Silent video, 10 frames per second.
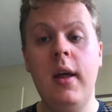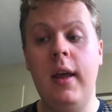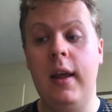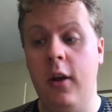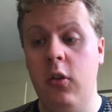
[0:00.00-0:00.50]

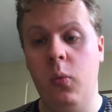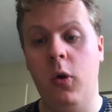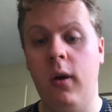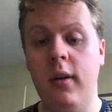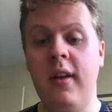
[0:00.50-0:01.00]
In other
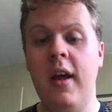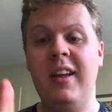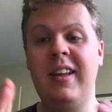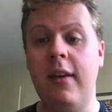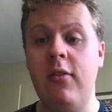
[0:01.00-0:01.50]
words,
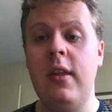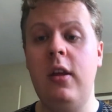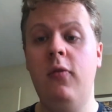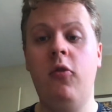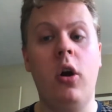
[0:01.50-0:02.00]
given that
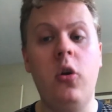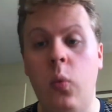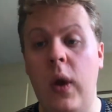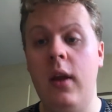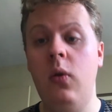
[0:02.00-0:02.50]
you've got a
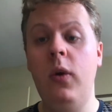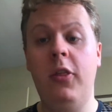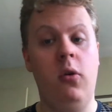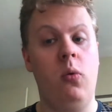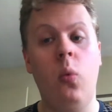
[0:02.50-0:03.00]
win
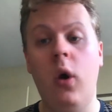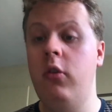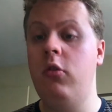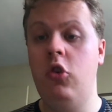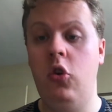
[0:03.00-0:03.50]
with your one
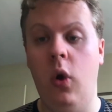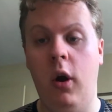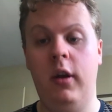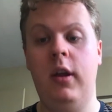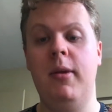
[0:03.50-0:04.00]
or two
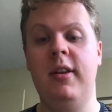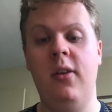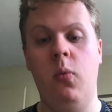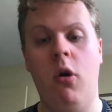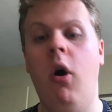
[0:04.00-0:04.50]
arguments
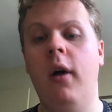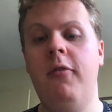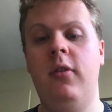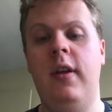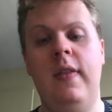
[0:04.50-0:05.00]
that were
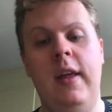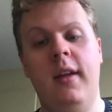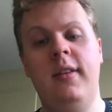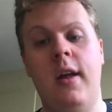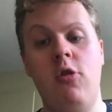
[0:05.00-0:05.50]
offered in the
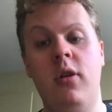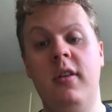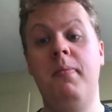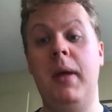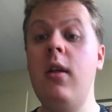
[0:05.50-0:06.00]
extension
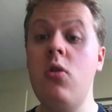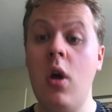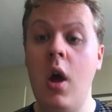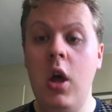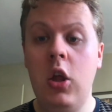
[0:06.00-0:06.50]
speech,
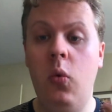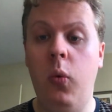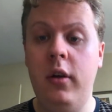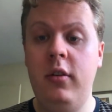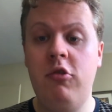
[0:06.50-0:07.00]
you
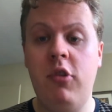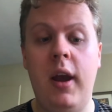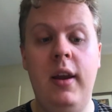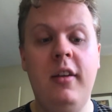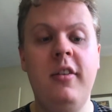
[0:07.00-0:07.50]
want to try
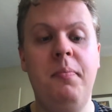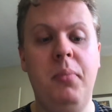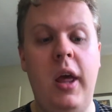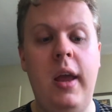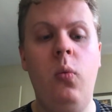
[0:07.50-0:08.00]
and
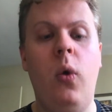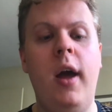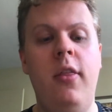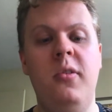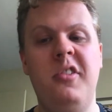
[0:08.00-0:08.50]
explain why
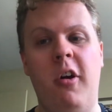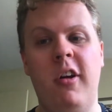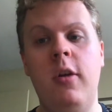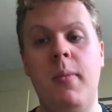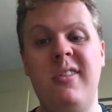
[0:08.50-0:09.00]
those
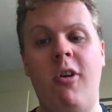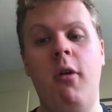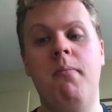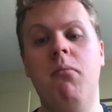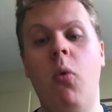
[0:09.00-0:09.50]
arguments are
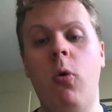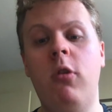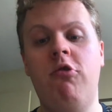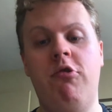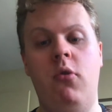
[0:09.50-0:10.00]
more
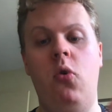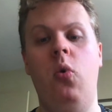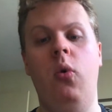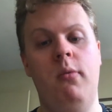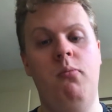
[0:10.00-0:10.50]
true
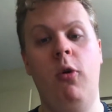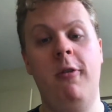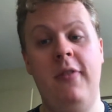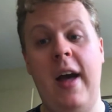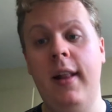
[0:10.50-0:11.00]
or more
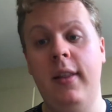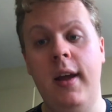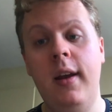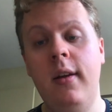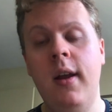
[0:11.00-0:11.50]
valid